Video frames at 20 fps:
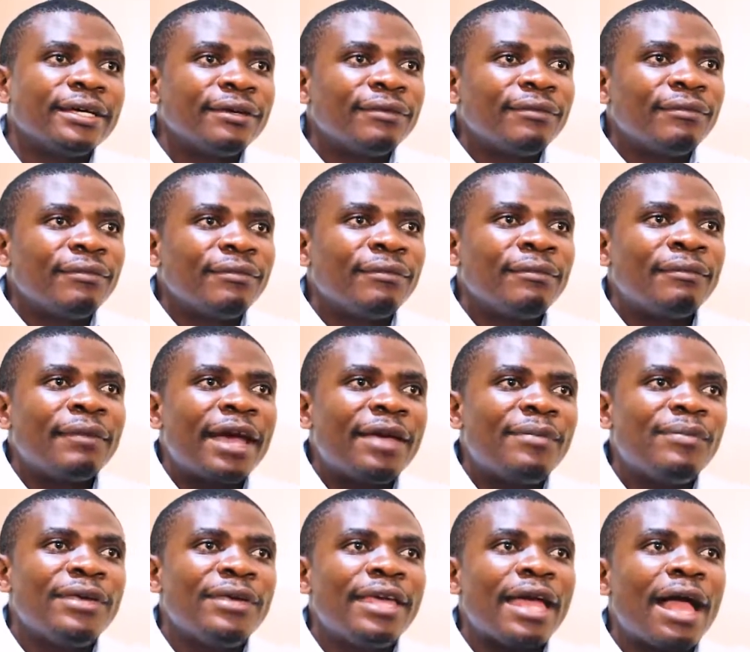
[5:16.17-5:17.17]

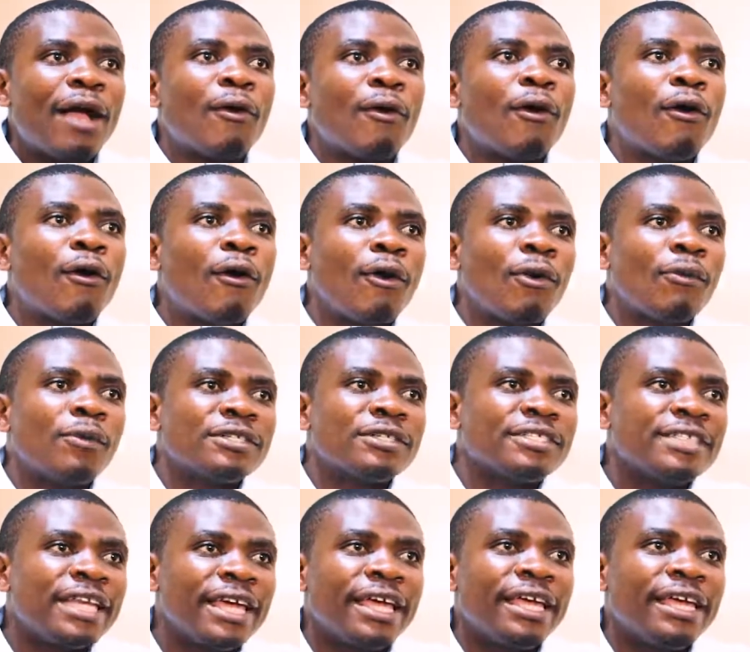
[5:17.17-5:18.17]
maybe alcohol
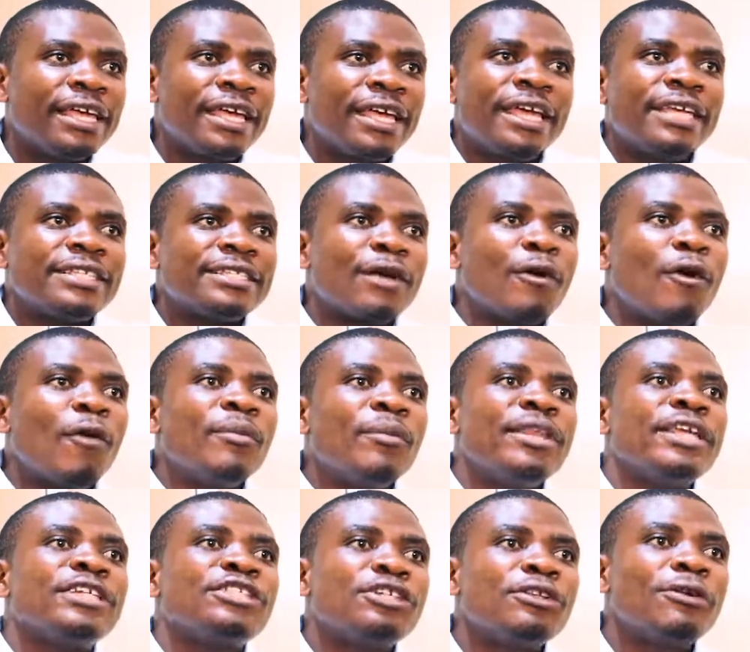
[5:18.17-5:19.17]
was there. It's a
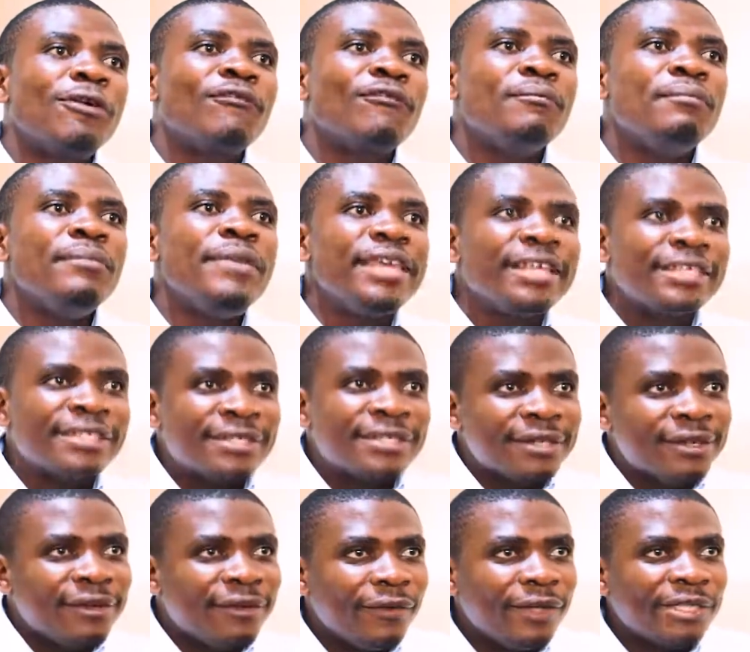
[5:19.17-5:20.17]
combination of
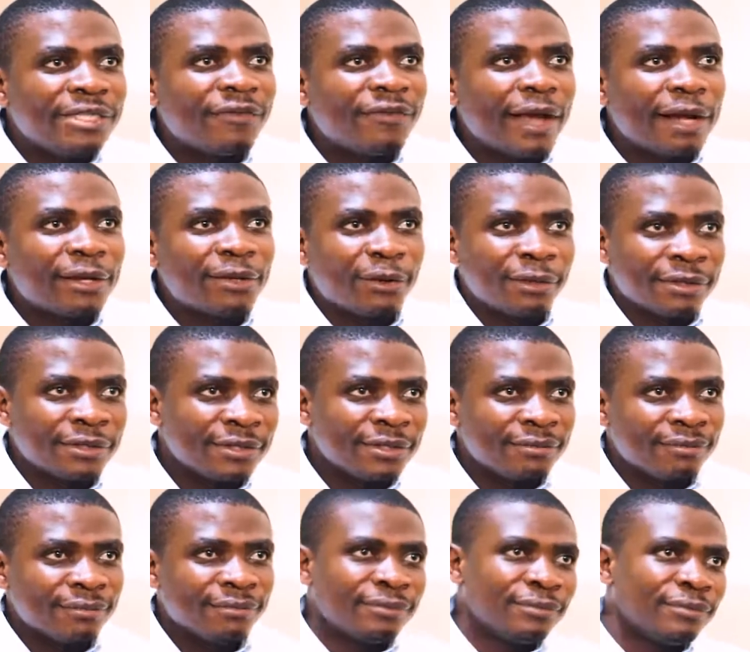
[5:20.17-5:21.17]
mixed risk factors.
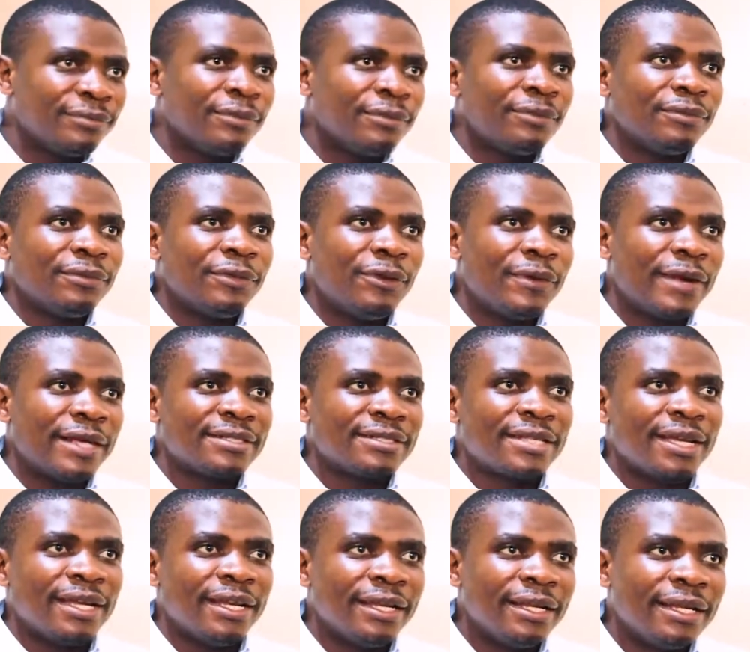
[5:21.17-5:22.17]
You
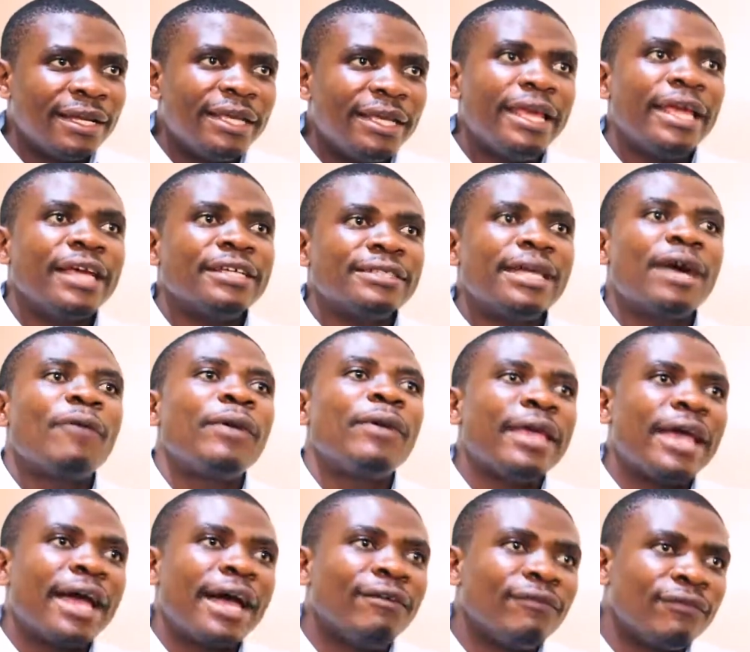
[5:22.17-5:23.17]
understand? Yes, that we
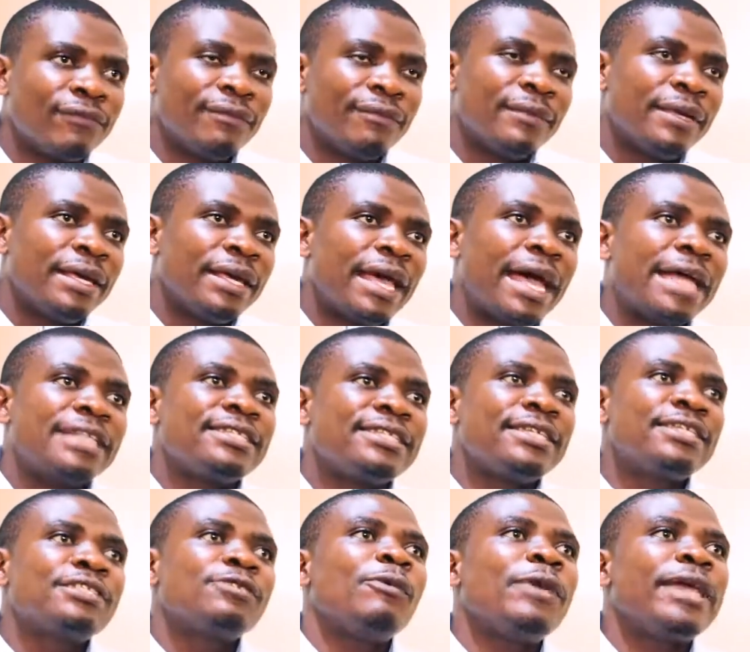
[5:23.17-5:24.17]
have. And
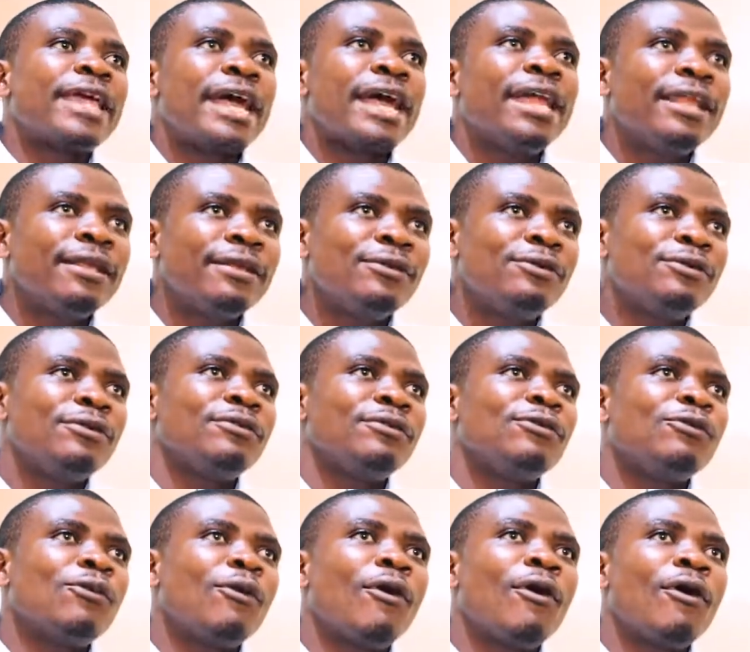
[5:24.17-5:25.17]
since we can't
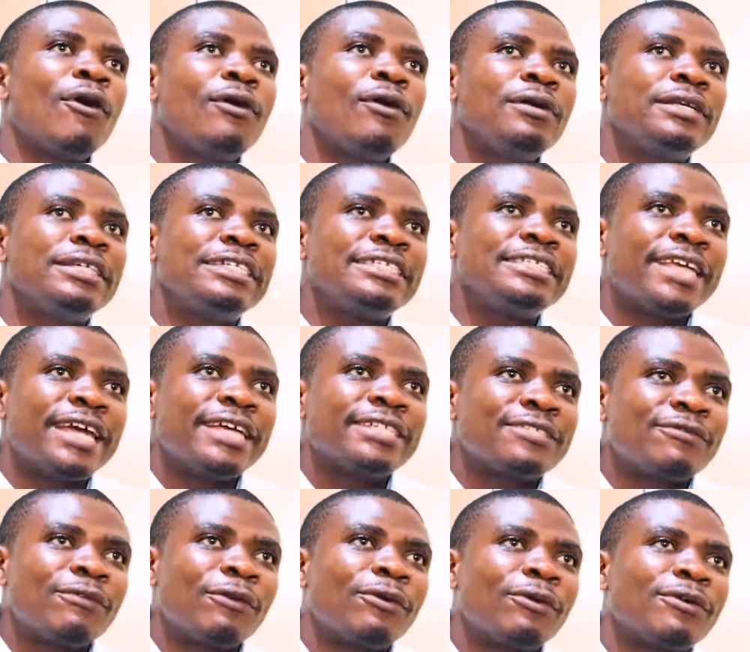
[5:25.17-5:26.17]
do all the
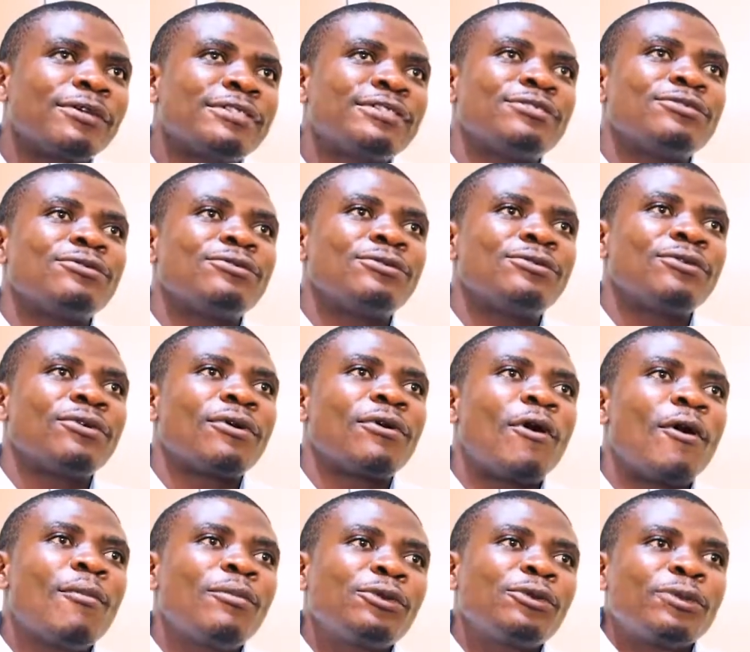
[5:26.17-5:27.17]
tests for us to
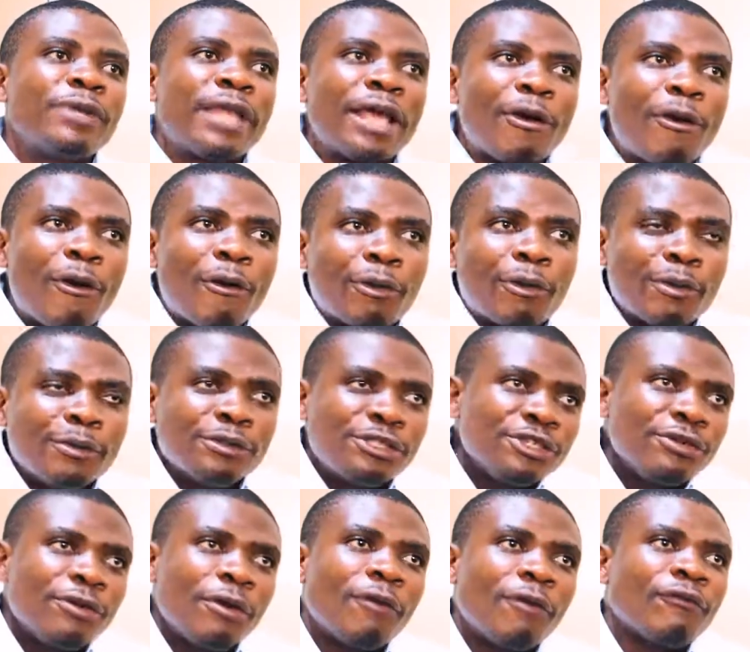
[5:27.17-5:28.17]
come to the
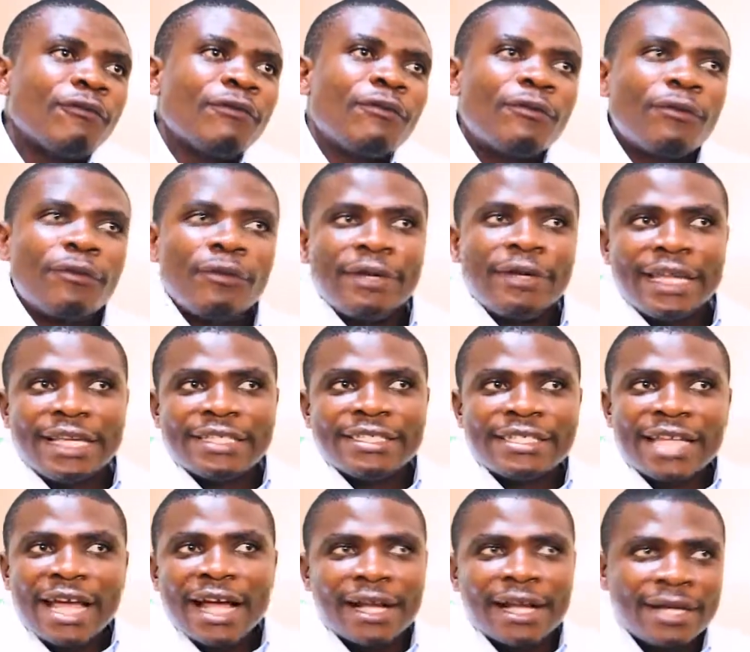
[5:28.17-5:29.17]
conclusion of the
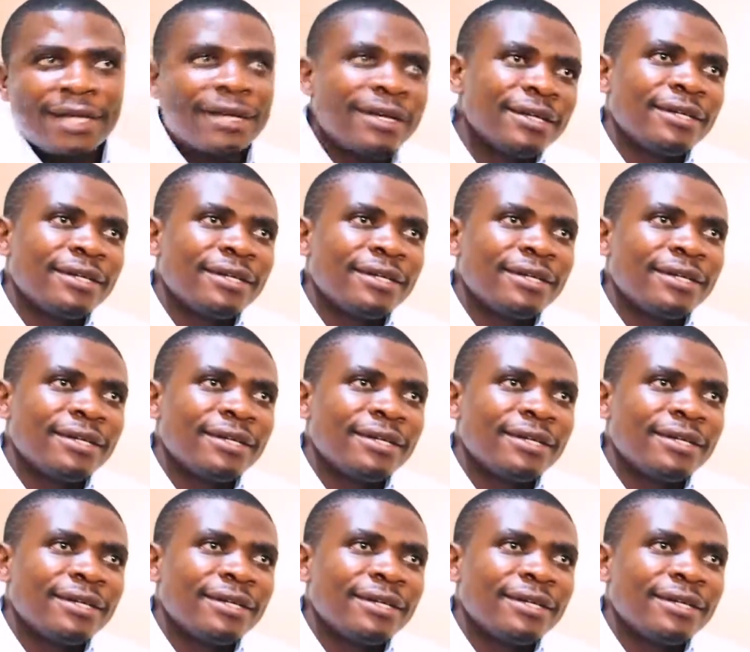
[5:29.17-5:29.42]
exact